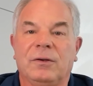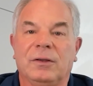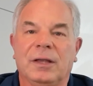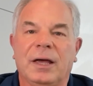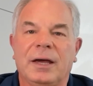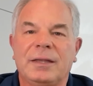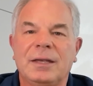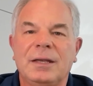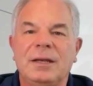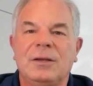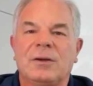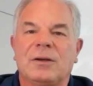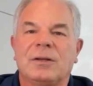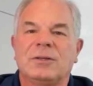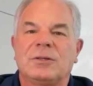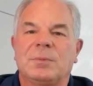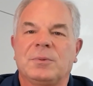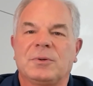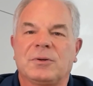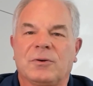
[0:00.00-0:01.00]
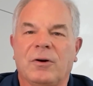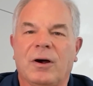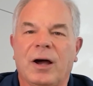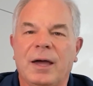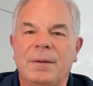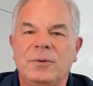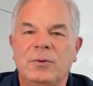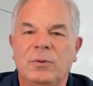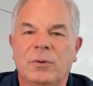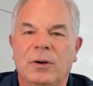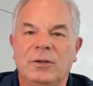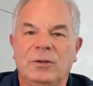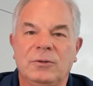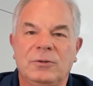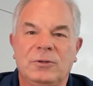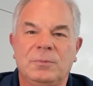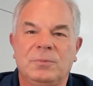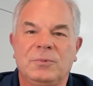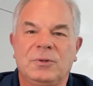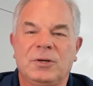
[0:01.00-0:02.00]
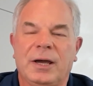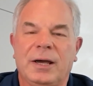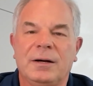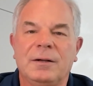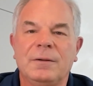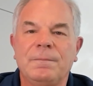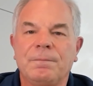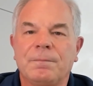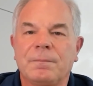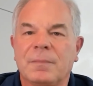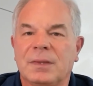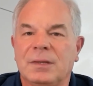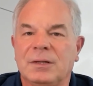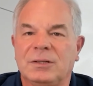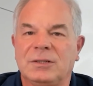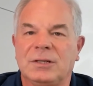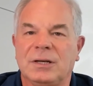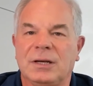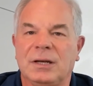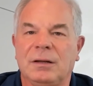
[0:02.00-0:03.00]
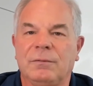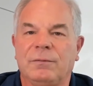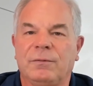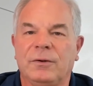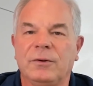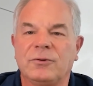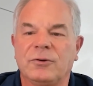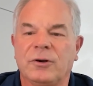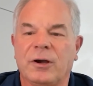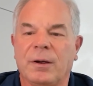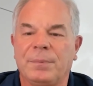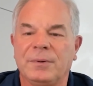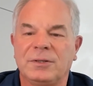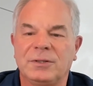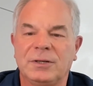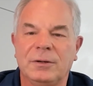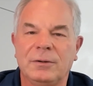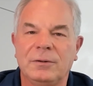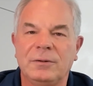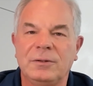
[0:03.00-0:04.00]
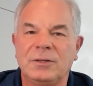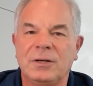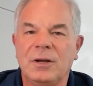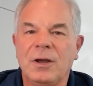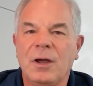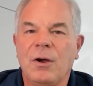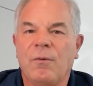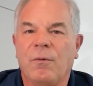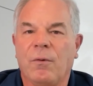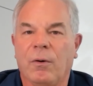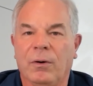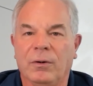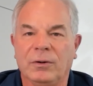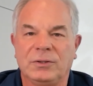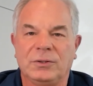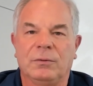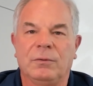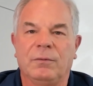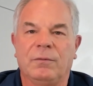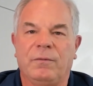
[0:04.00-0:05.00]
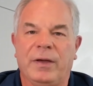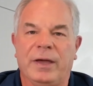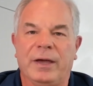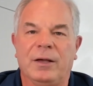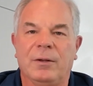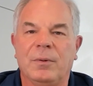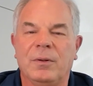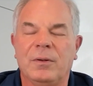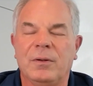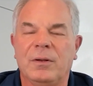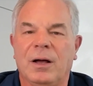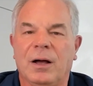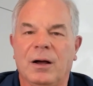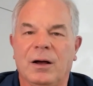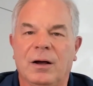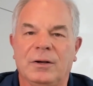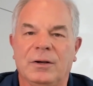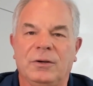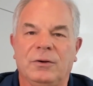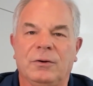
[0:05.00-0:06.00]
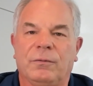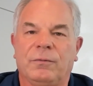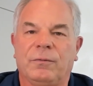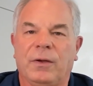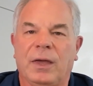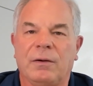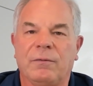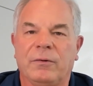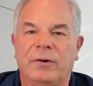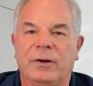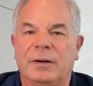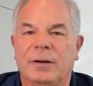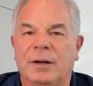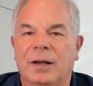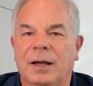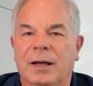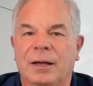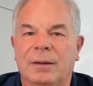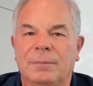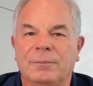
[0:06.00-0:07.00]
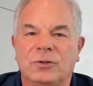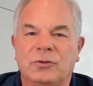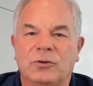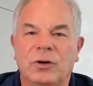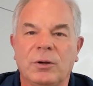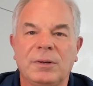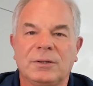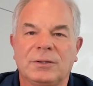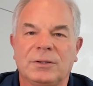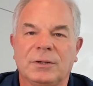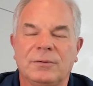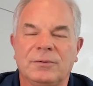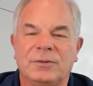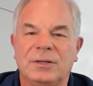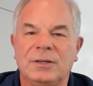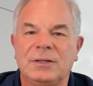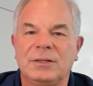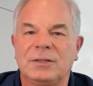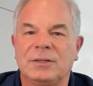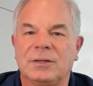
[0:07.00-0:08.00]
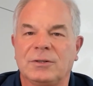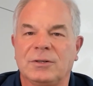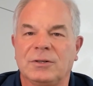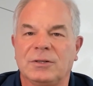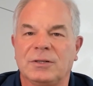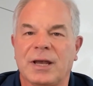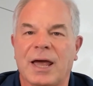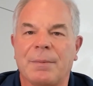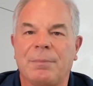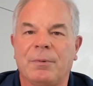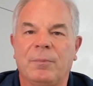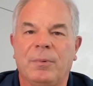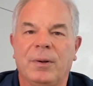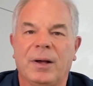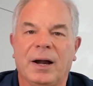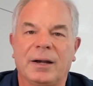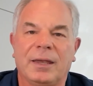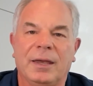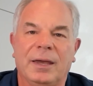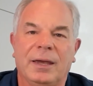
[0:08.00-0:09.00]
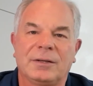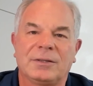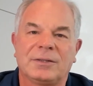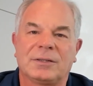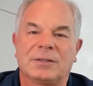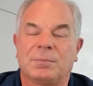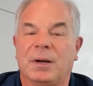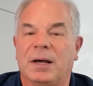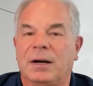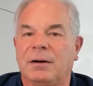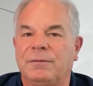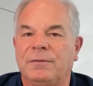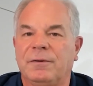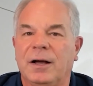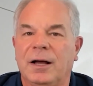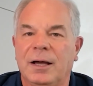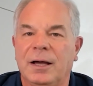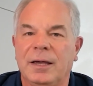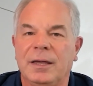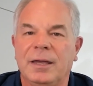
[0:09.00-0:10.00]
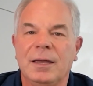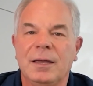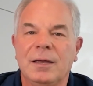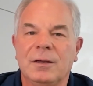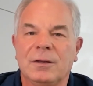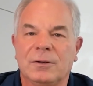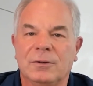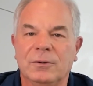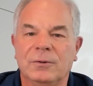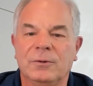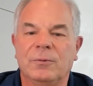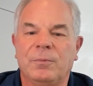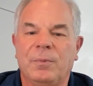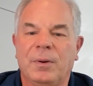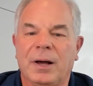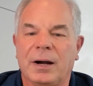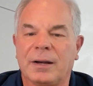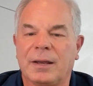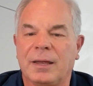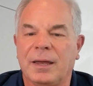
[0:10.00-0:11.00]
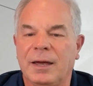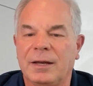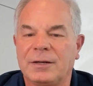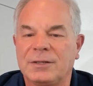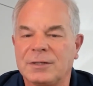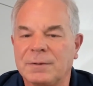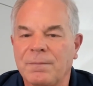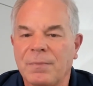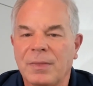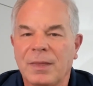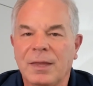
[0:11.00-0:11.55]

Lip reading: you liked it, you can subscribe to our YouTube channel to see future episodes. We're also available on your favorite streaming services, such as Apple Podcasts, Spotify, Google Podcasts,